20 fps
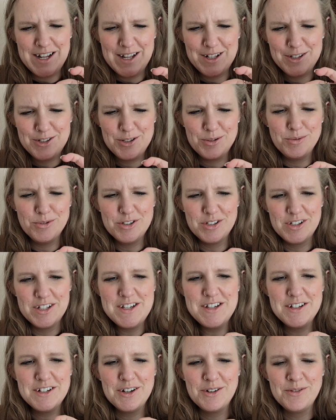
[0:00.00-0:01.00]
it
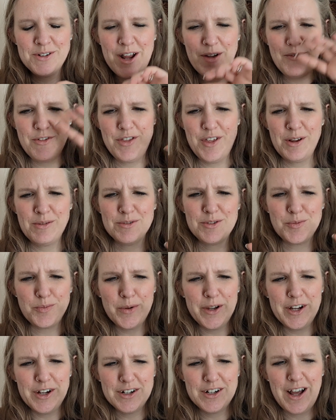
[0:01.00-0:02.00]
socially, you know, and everything was
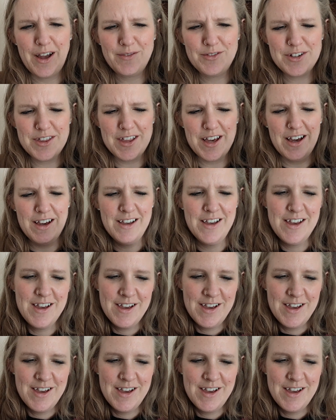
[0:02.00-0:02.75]
weird after that.